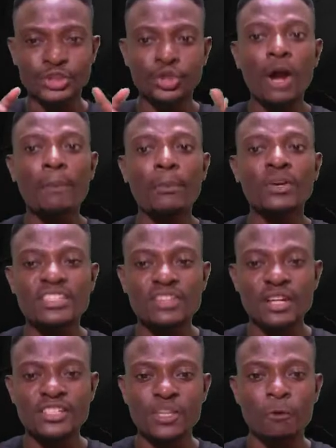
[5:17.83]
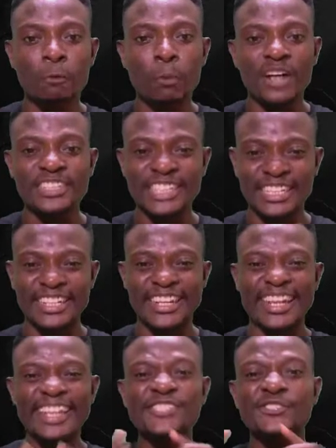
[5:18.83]
trouble is not so much in
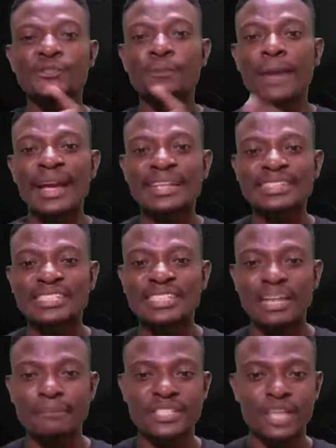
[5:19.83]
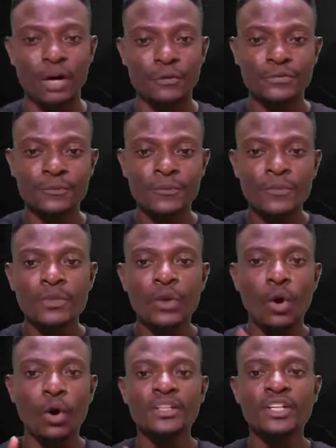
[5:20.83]
the instruments themselves
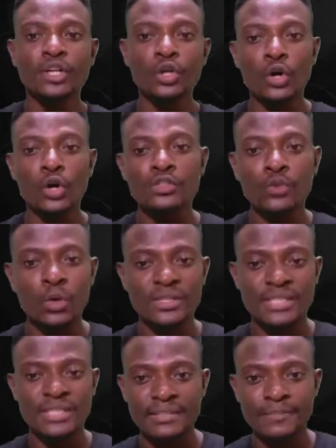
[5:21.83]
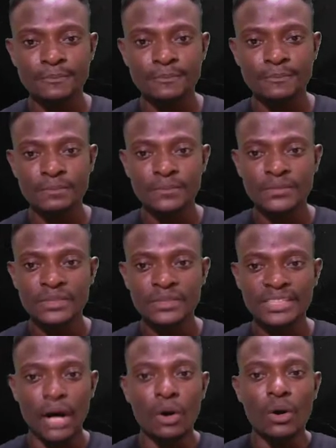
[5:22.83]
or the close quarters.
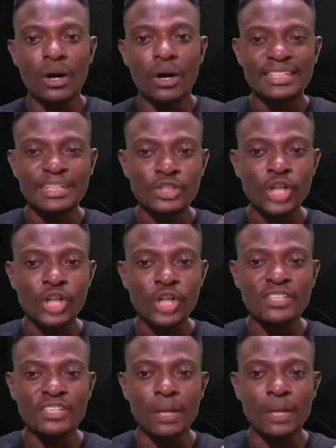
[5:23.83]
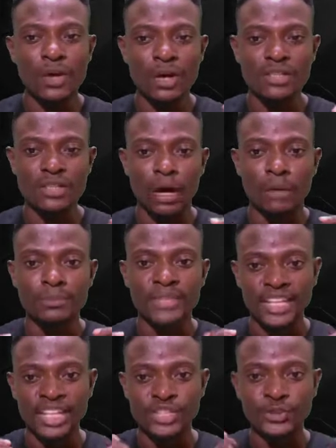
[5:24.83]
Now, the trouble is not because of
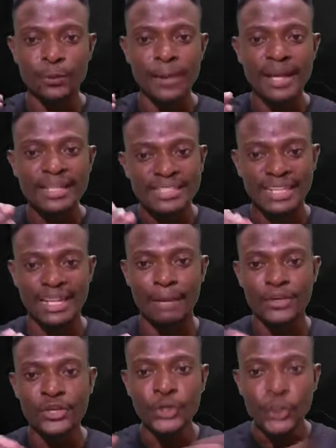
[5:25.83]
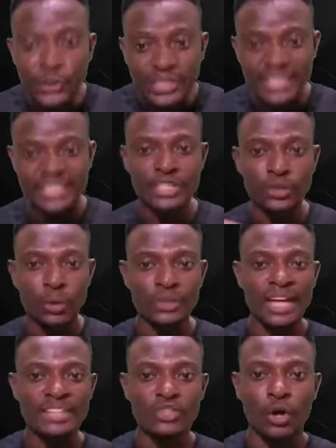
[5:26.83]
the instruments that are being used in
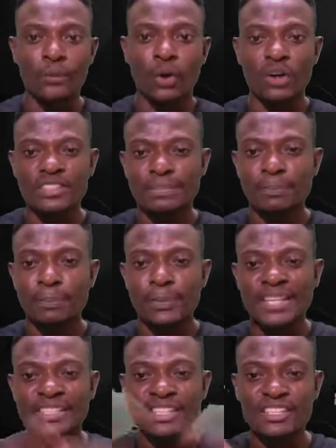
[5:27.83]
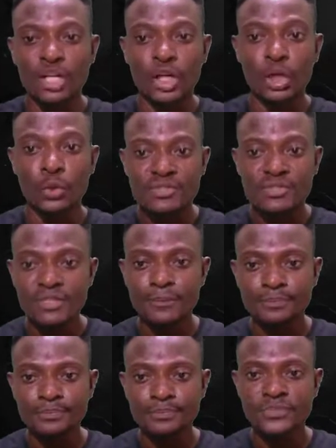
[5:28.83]
discotheques or because the place is closed.
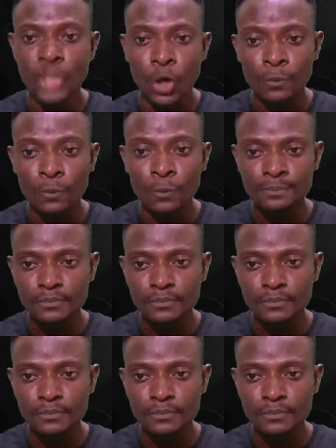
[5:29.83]
No.